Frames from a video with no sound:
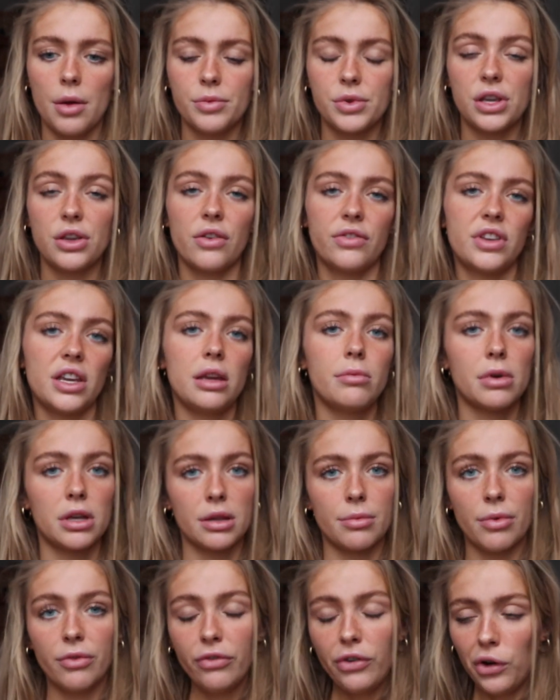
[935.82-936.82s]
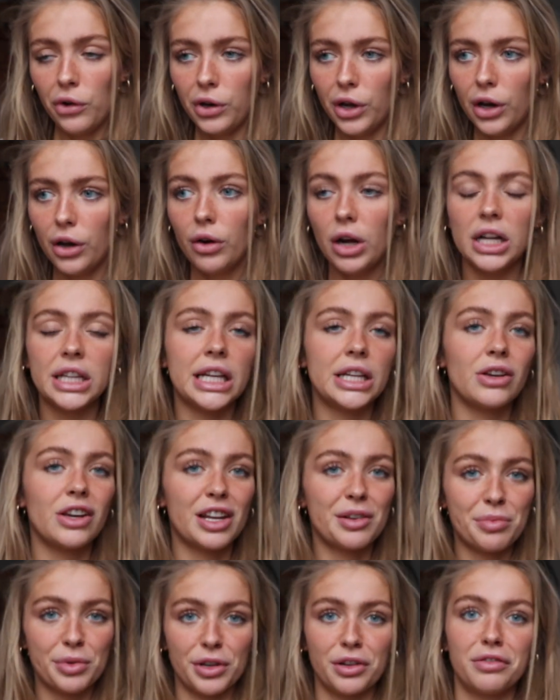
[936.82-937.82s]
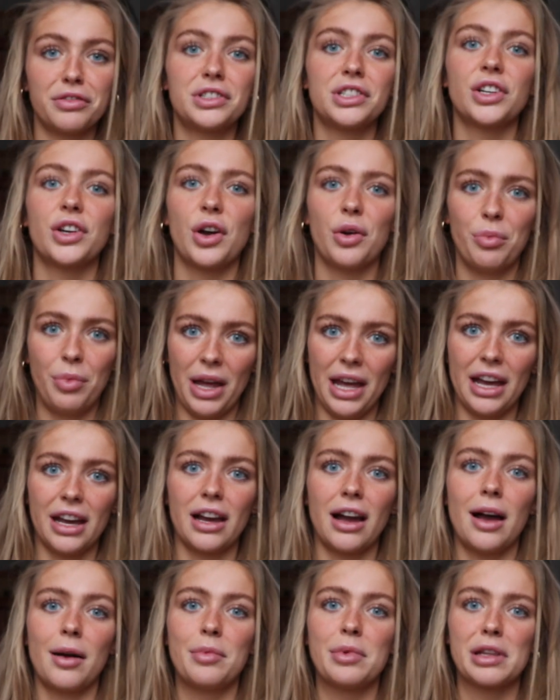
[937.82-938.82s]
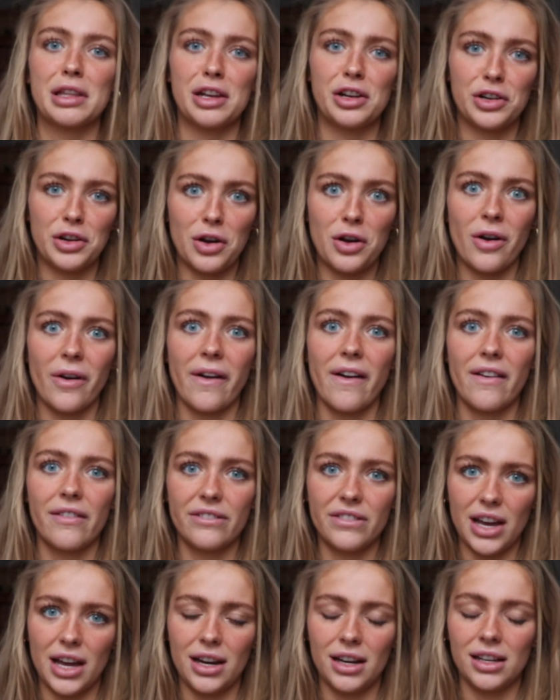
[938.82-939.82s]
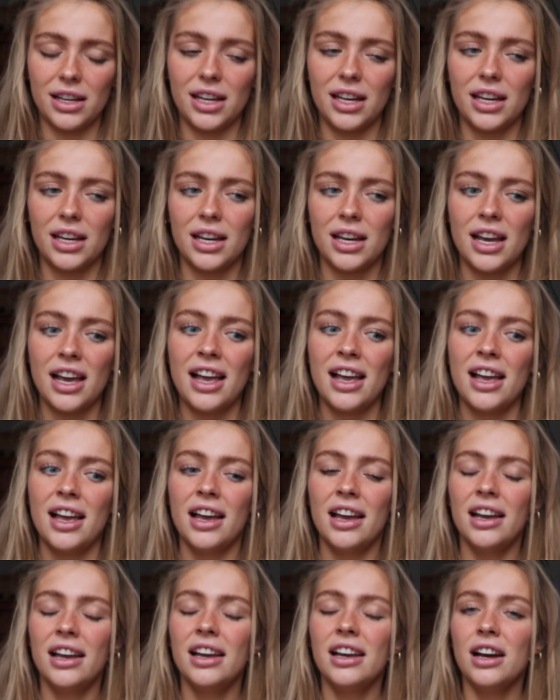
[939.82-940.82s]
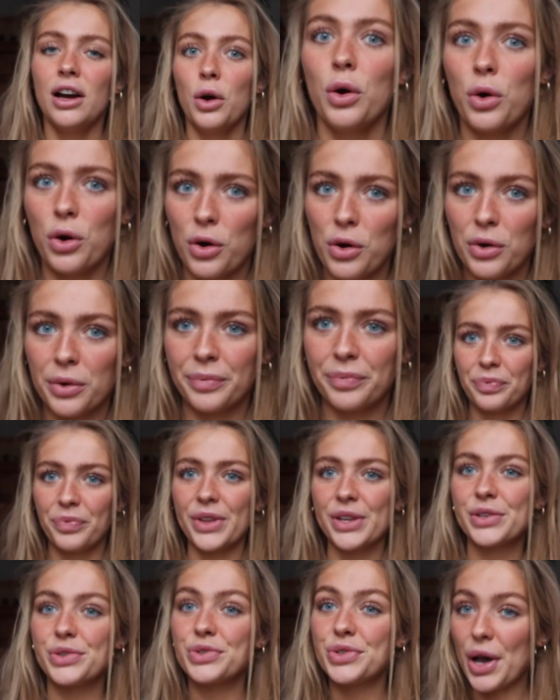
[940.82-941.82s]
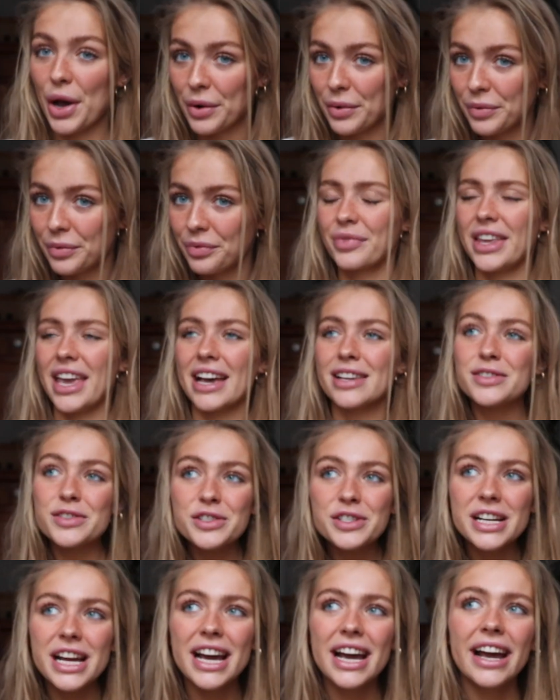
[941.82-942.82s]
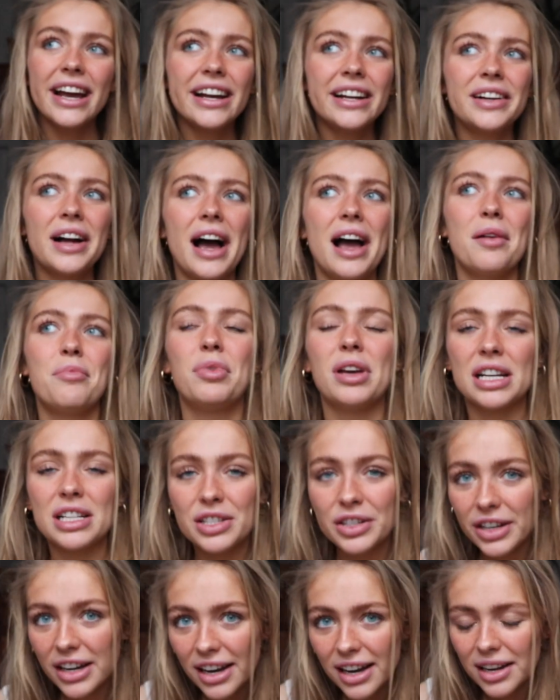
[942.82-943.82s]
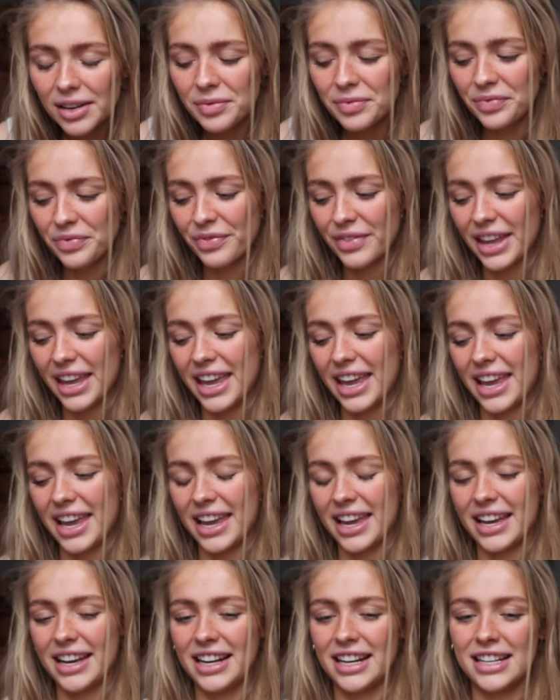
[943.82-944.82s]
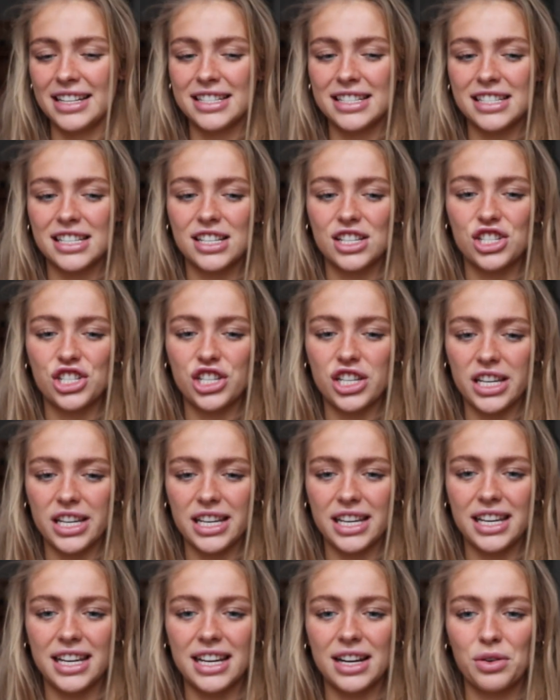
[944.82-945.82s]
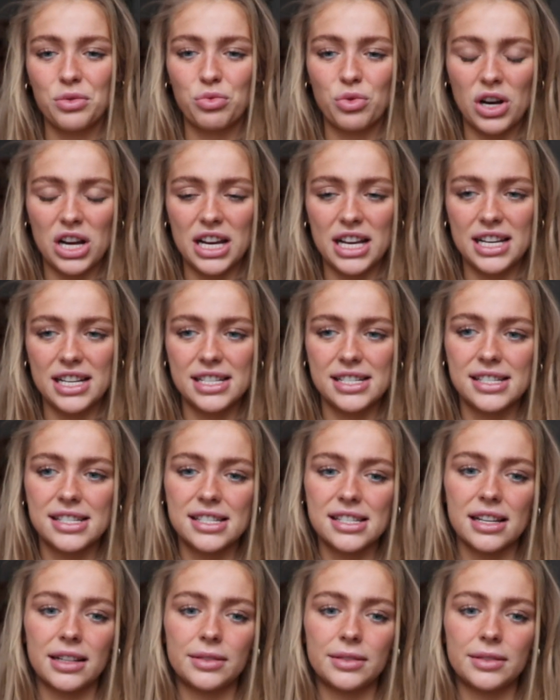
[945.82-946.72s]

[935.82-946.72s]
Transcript: You have to email them a photo, and then you get approved to go pick up your dog, finally. Whew. So yesterday I picked her up, and she was